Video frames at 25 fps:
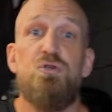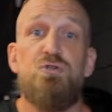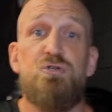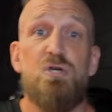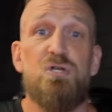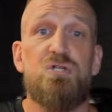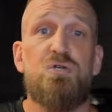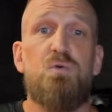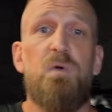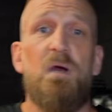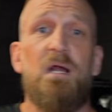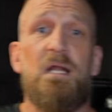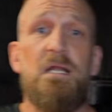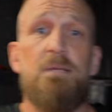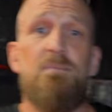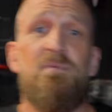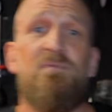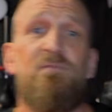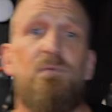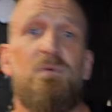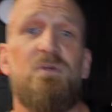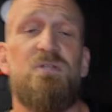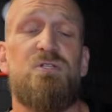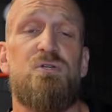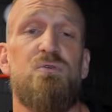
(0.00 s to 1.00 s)
Just quickly,
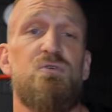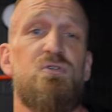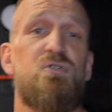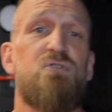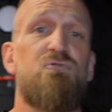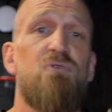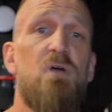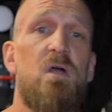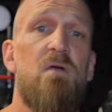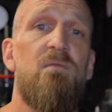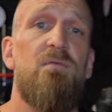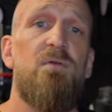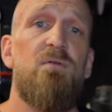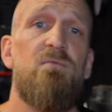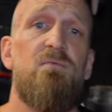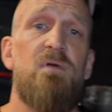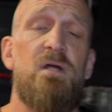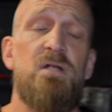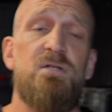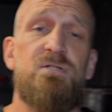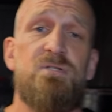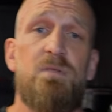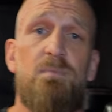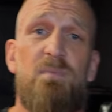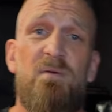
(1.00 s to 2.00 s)
before we shoot straight over to
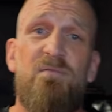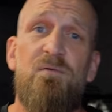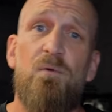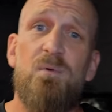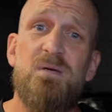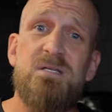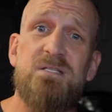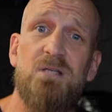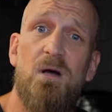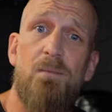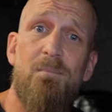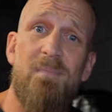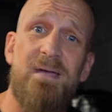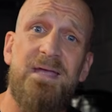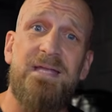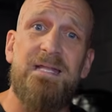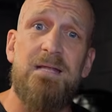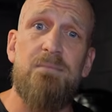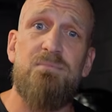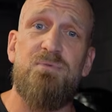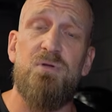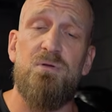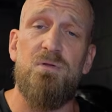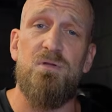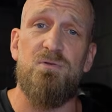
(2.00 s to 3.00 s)
Rich, before we start making
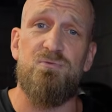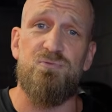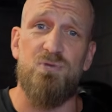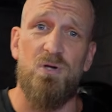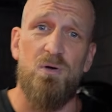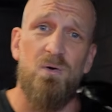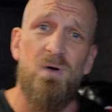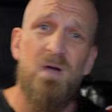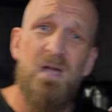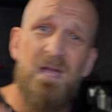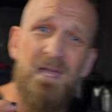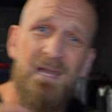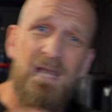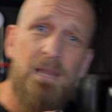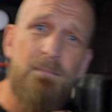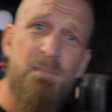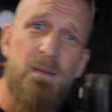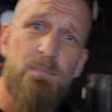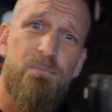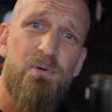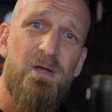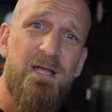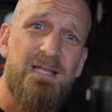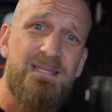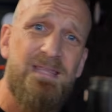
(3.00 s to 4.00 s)
him do the drill, let me
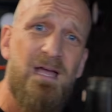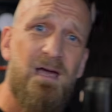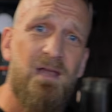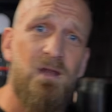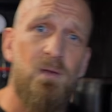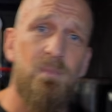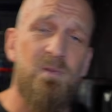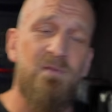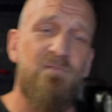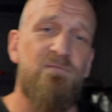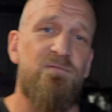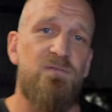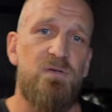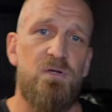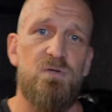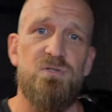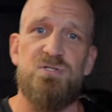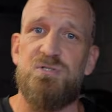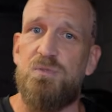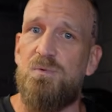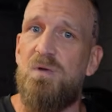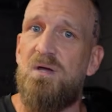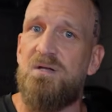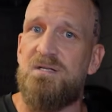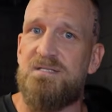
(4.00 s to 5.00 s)
break it down a little bit for you
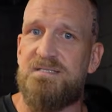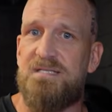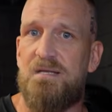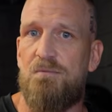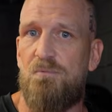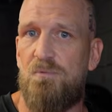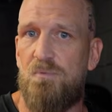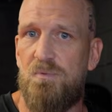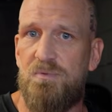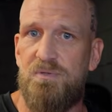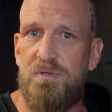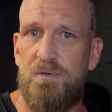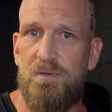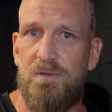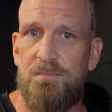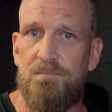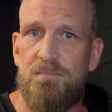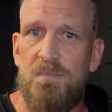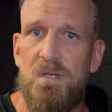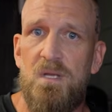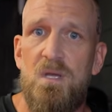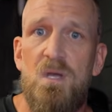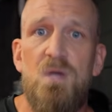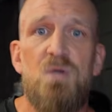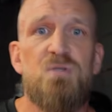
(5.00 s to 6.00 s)
so we understand what we're doing.
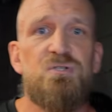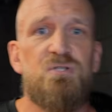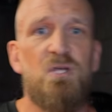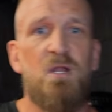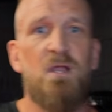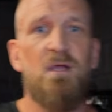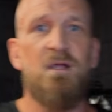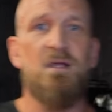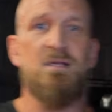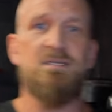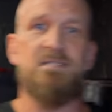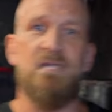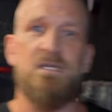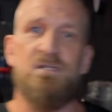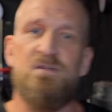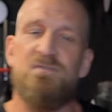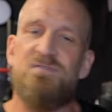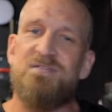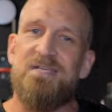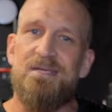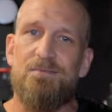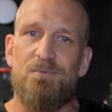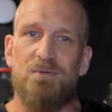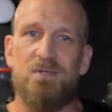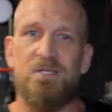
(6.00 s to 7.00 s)
So like I said, you've
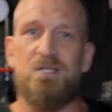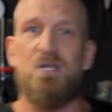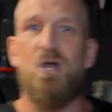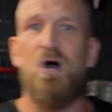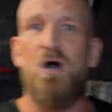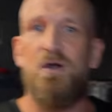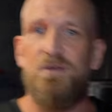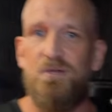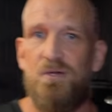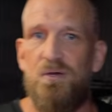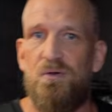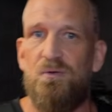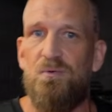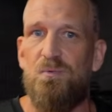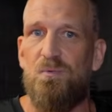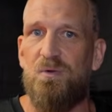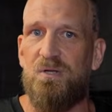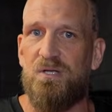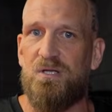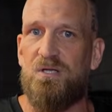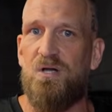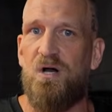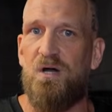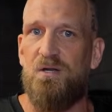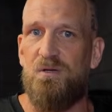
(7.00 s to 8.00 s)
seen what the
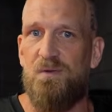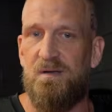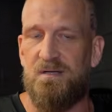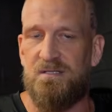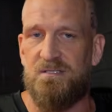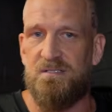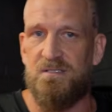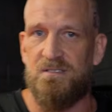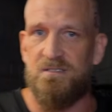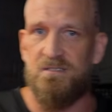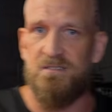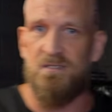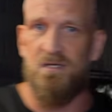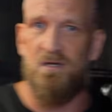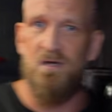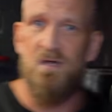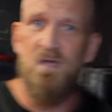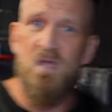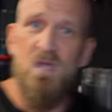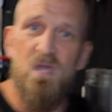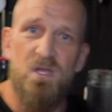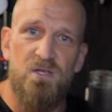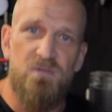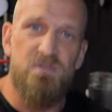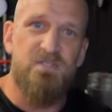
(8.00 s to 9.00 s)
cardio exercises are.
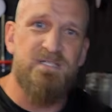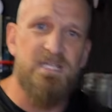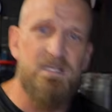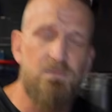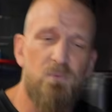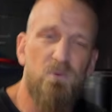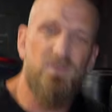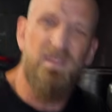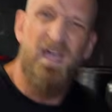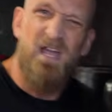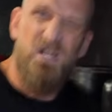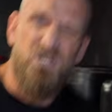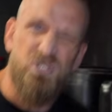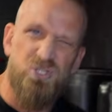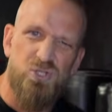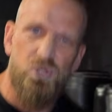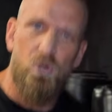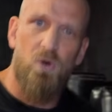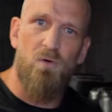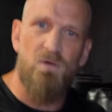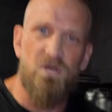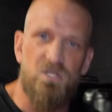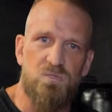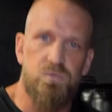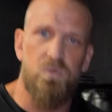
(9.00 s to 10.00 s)
You've seen what that
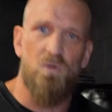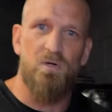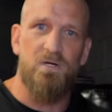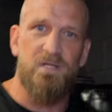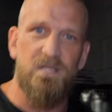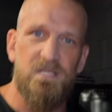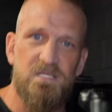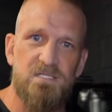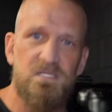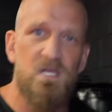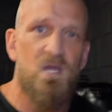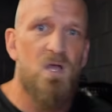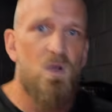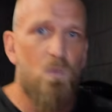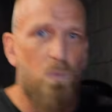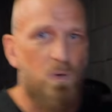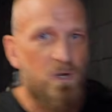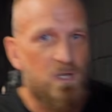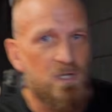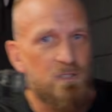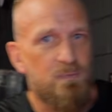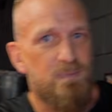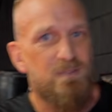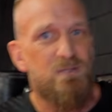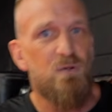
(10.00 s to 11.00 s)
endurance work is. We're
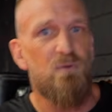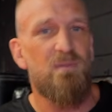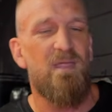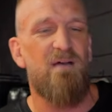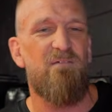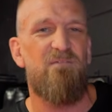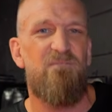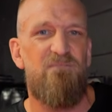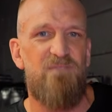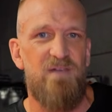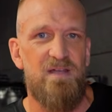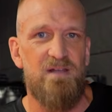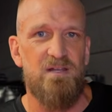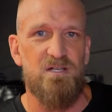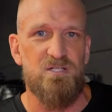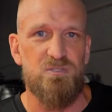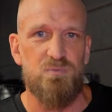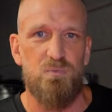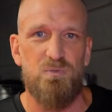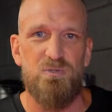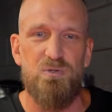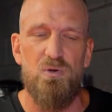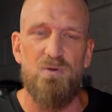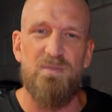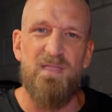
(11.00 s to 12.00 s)
going to be doing that fitness.
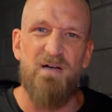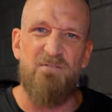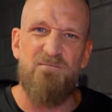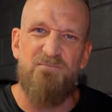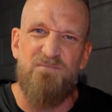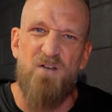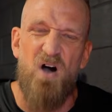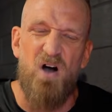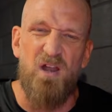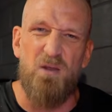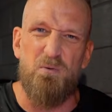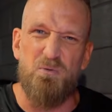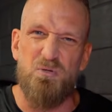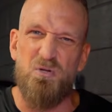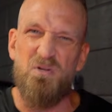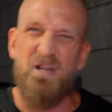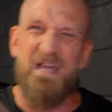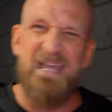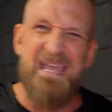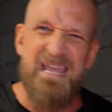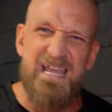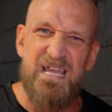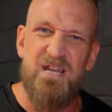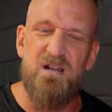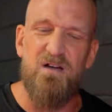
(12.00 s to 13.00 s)
We're doing that fartlek. We're doing
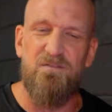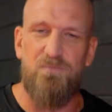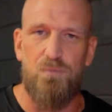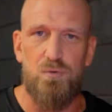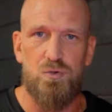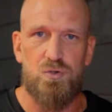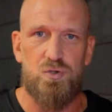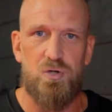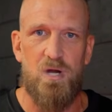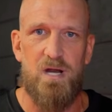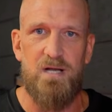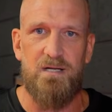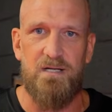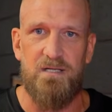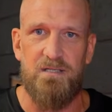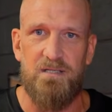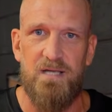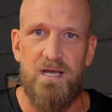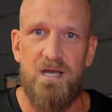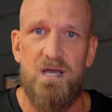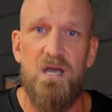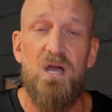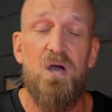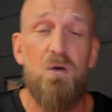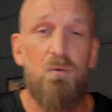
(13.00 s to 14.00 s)
that interval training,
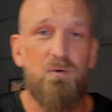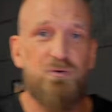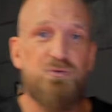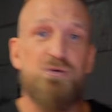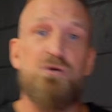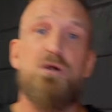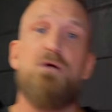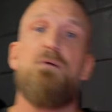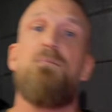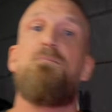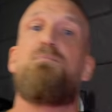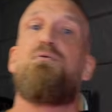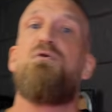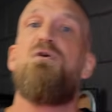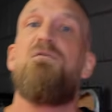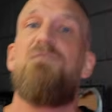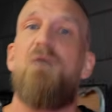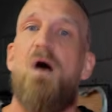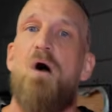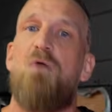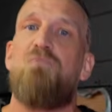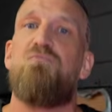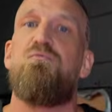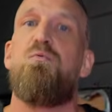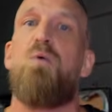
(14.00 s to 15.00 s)
yeah? We're trying to improve
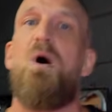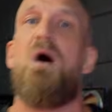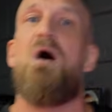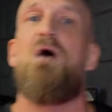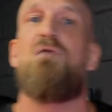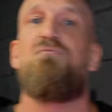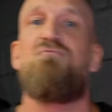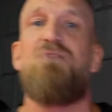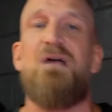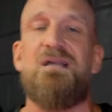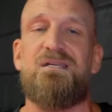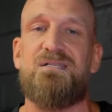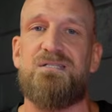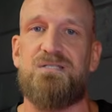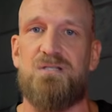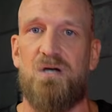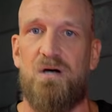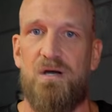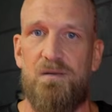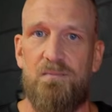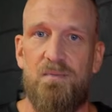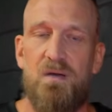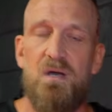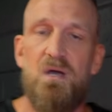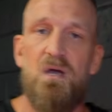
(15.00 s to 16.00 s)
our rest
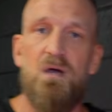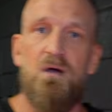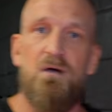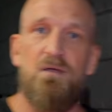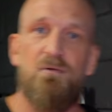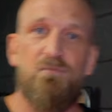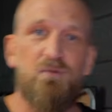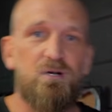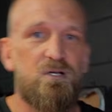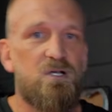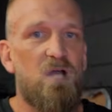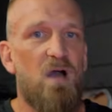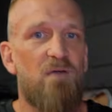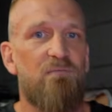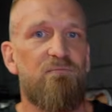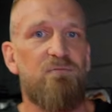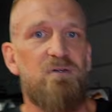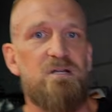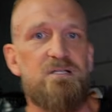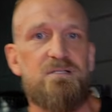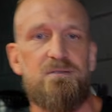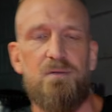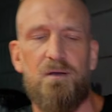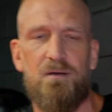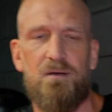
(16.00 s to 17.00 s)
time. The recovery